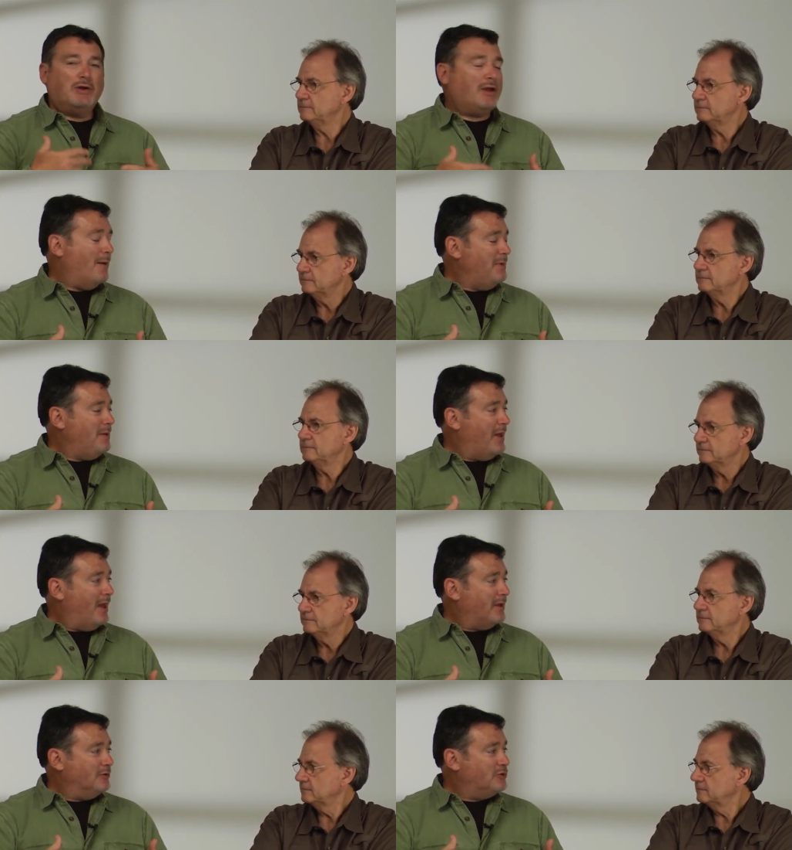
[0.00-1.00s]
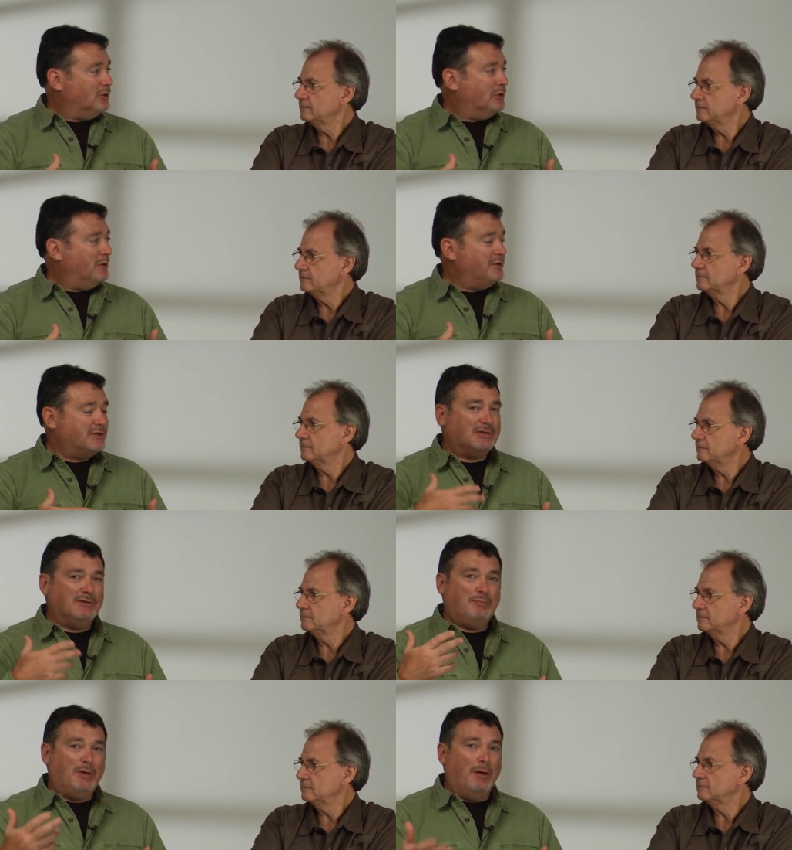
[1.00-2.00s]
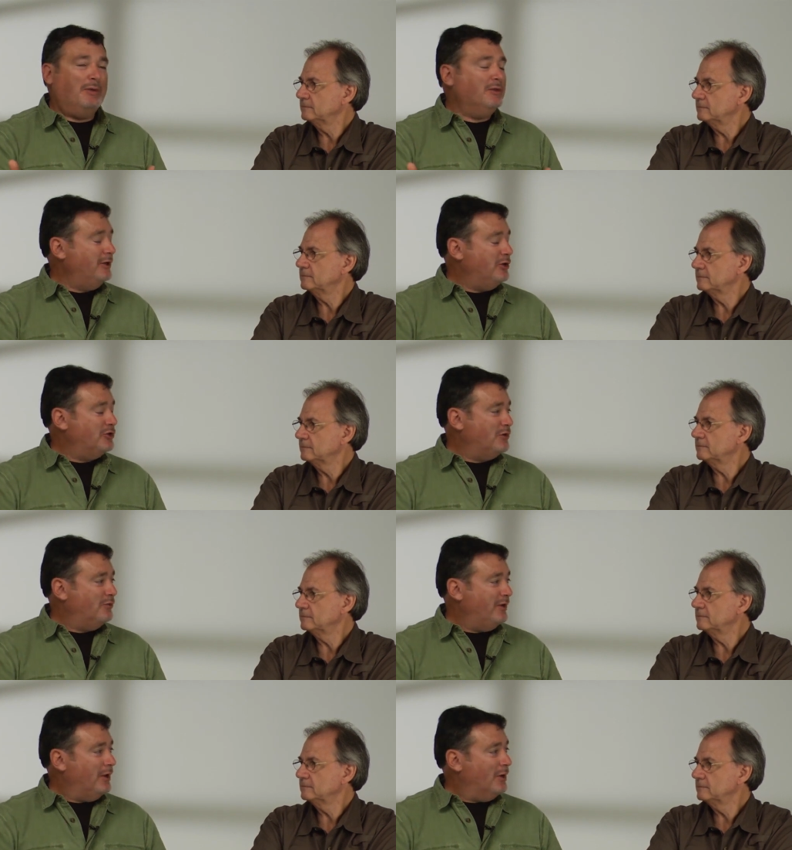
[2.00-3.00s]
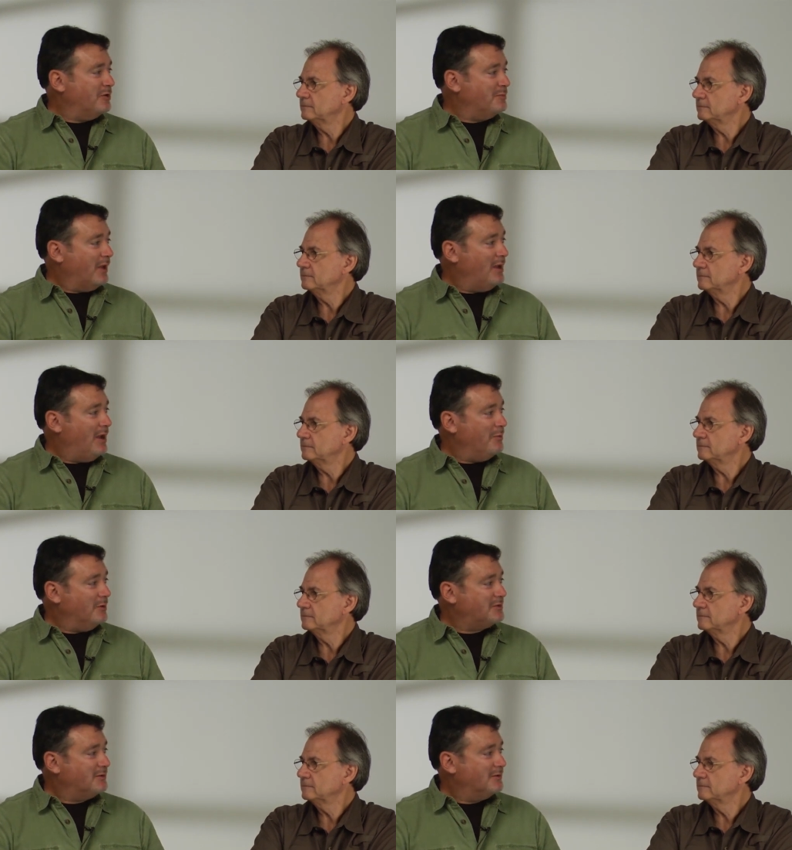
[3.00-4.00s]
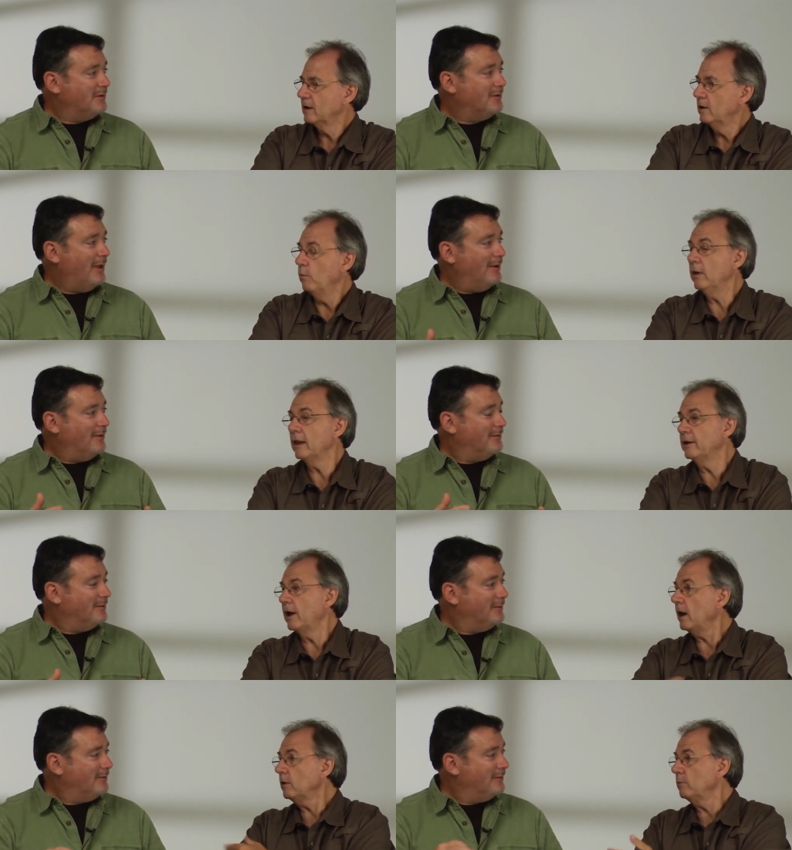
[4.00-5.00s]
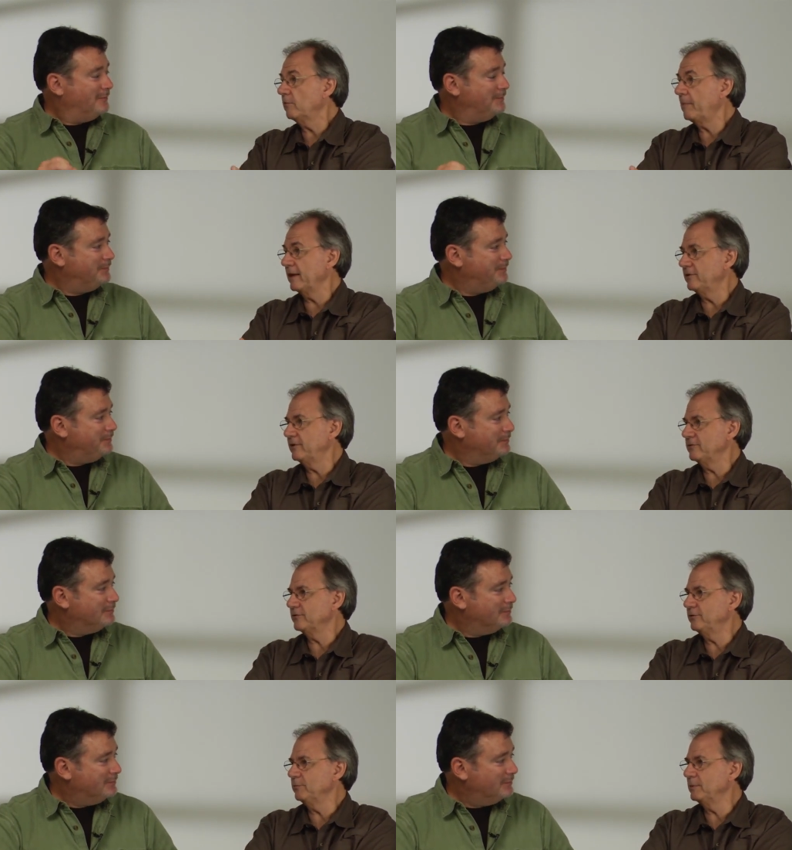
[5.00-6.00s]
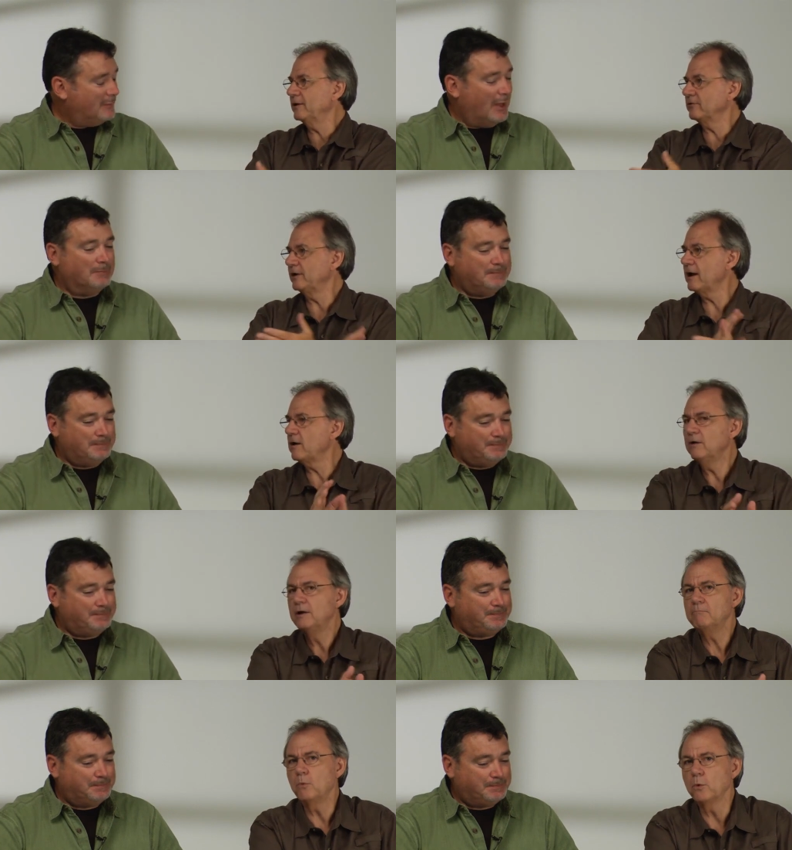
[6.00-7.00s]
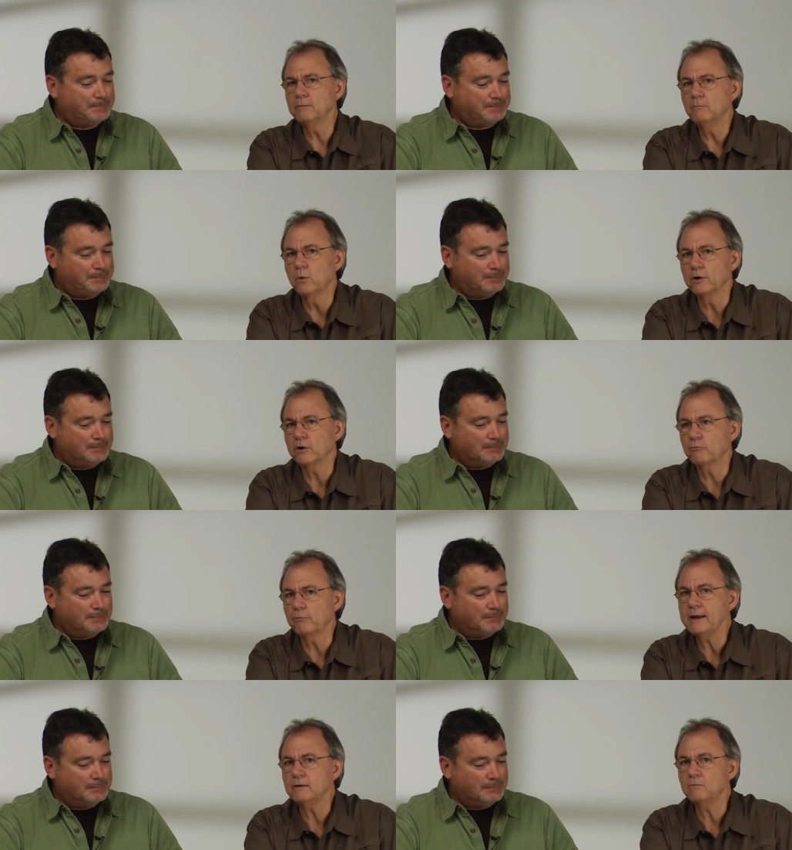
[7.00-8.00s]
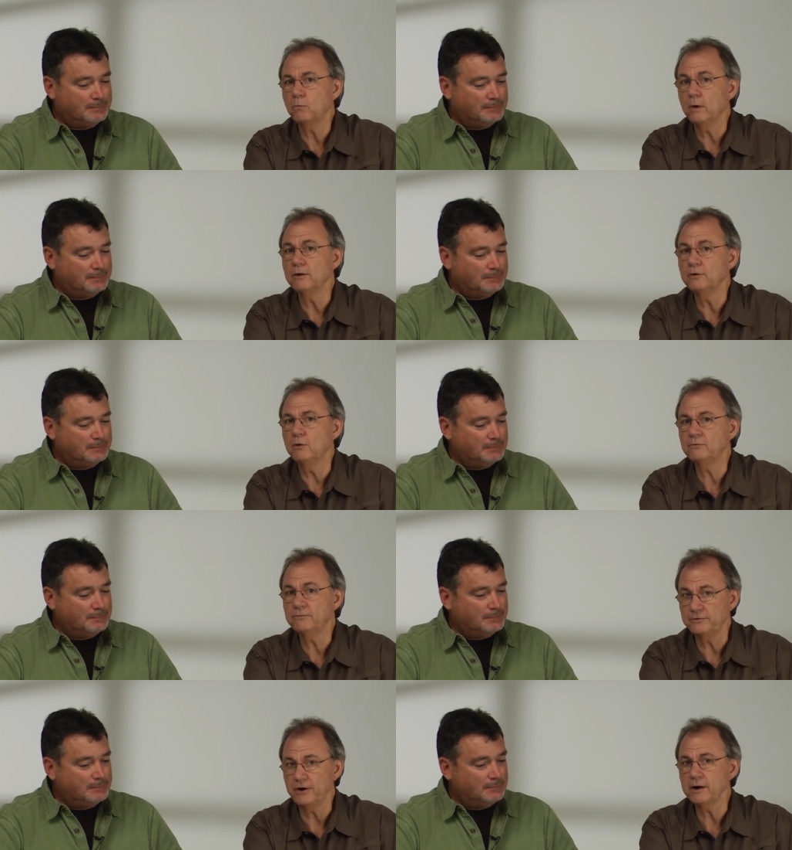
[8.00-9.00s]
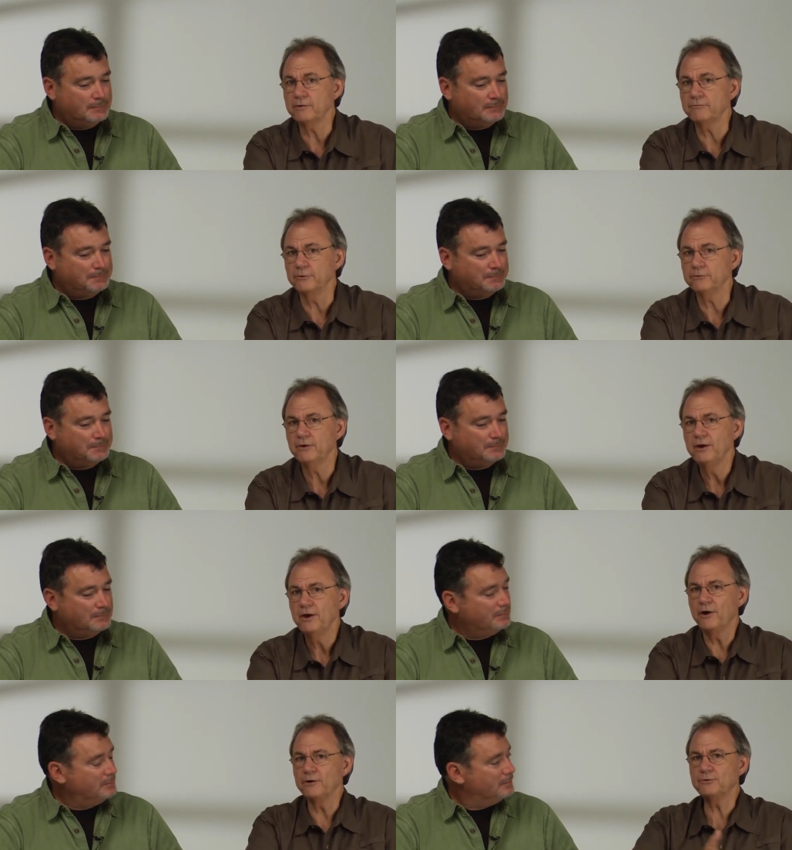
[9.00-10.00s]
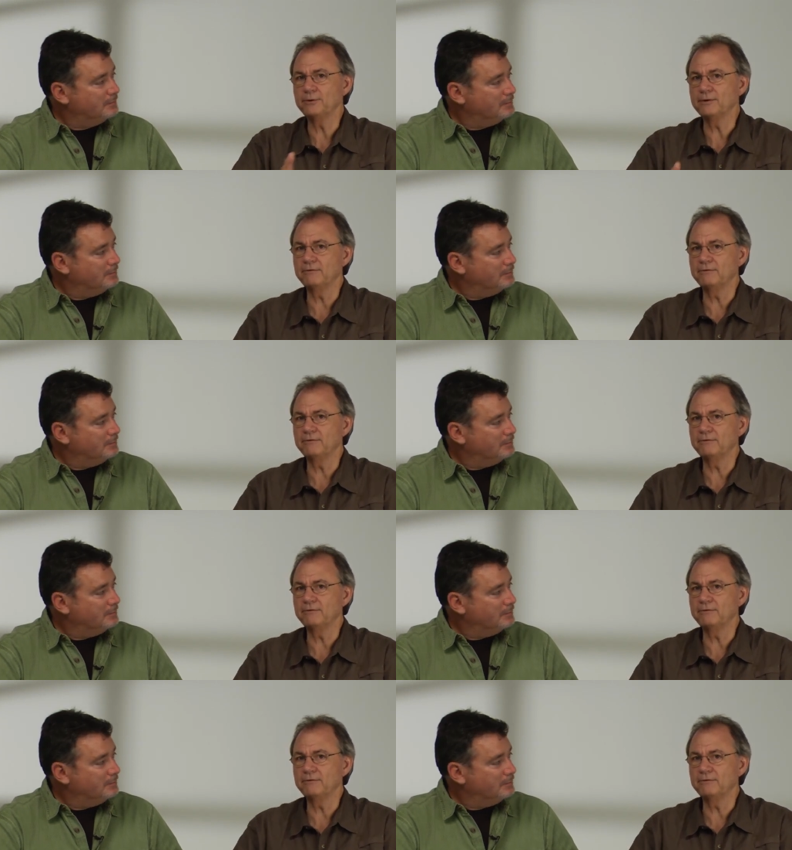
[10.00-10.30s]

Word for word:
Speaker 1: what got me back into it was the ability to shoot video with my cameras.
Speaker 2: Well, and Hollywood's paying attention too because now more and more great, well-known photographers are shooting